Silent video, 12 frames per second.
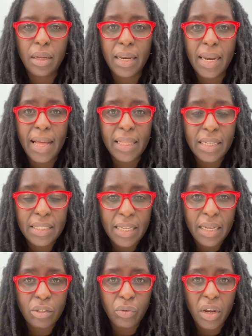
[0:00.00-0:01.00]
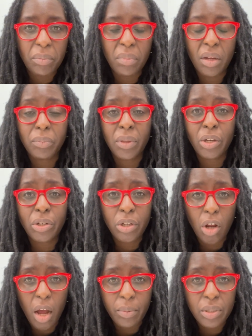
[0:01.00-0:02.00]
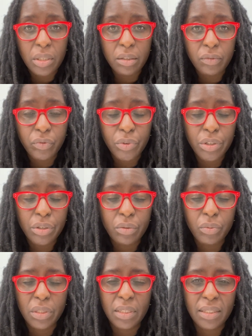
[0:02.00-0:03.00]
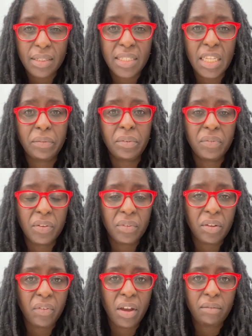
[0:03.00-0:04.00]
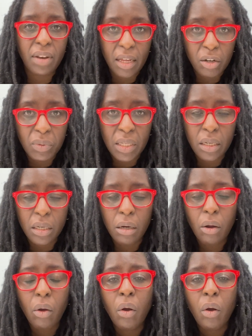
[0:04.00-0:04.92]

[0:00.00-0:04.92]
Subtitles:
an Alexandrite might be a good option for you, which is a 755 nanometer,